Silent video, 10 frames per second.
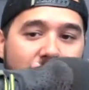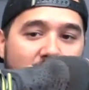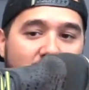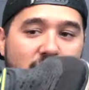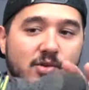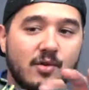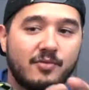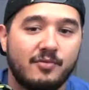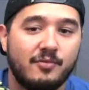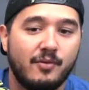your
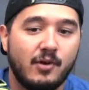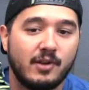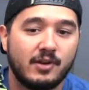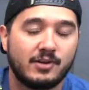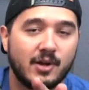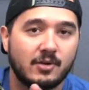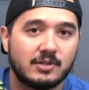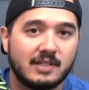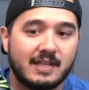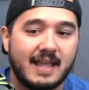
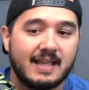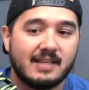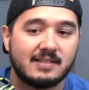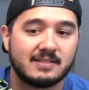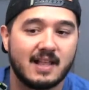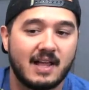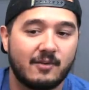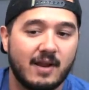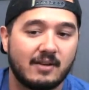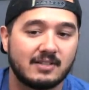toes tend to slide
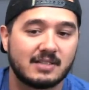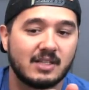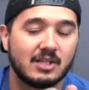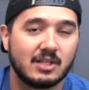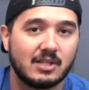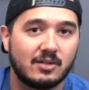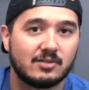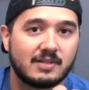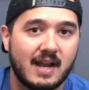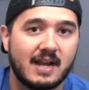around just a
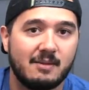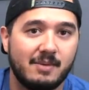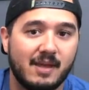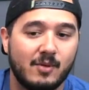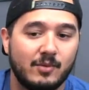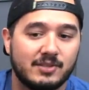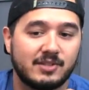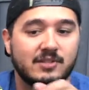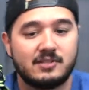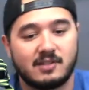little tiny bit, which
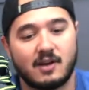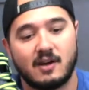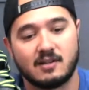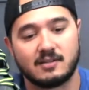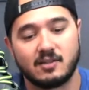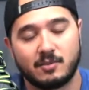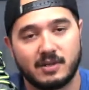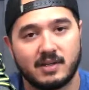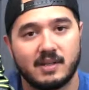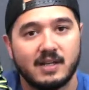could cause a little
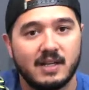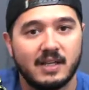bit of,